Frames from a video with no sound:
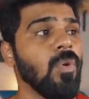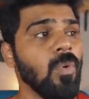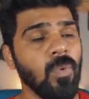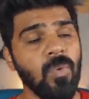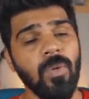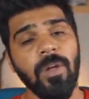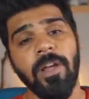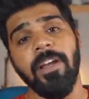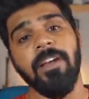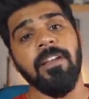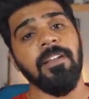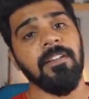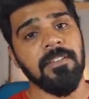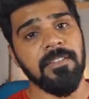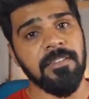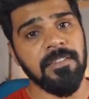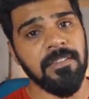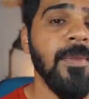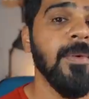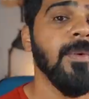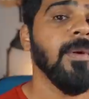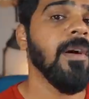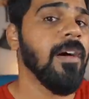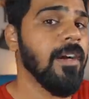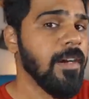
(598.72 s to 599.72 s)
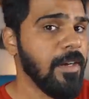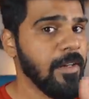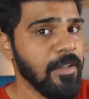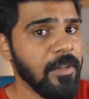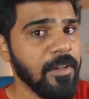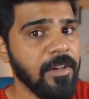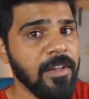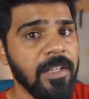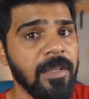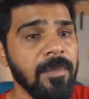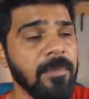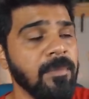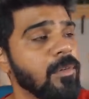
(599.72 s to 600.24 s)
true haters. You earned your
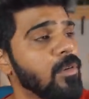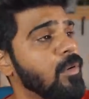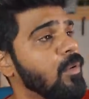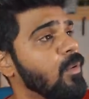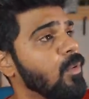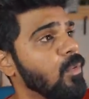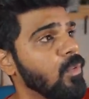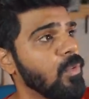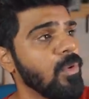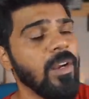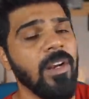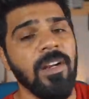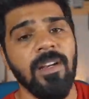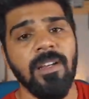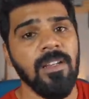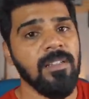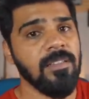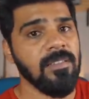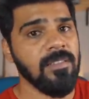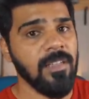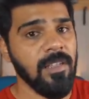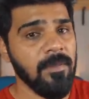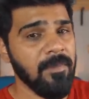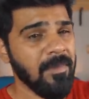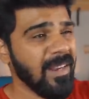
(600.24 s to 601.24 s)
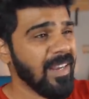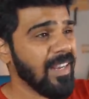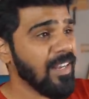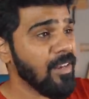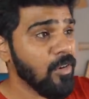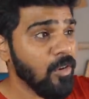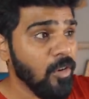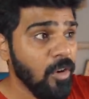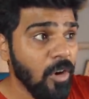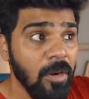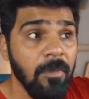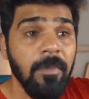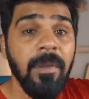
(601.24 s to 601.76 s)
name, true haters. There might
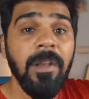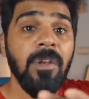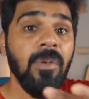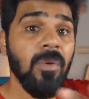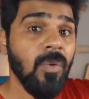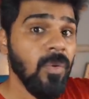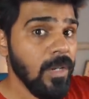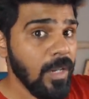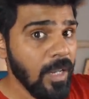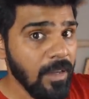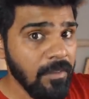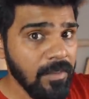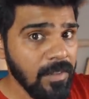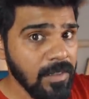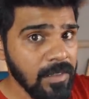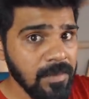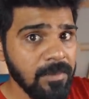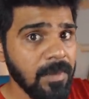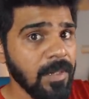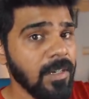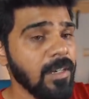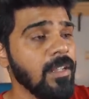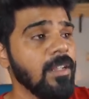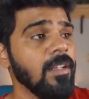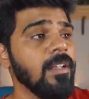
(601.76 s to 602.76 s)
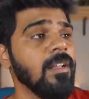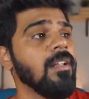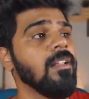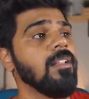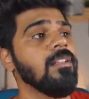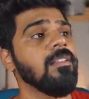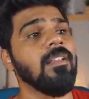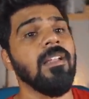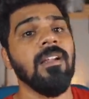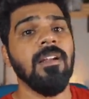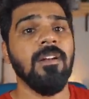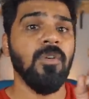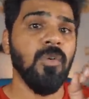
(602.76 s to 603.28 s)
not be true lovers, but
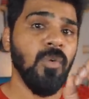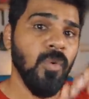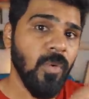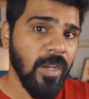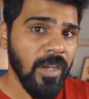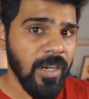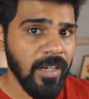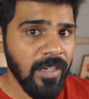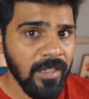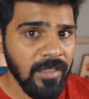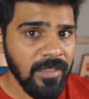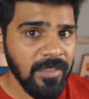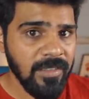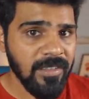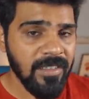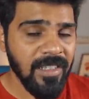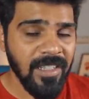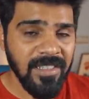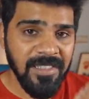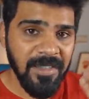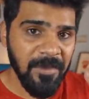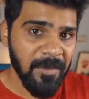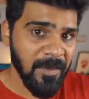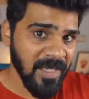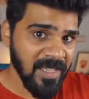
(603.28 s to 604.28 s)
there are true haters. That's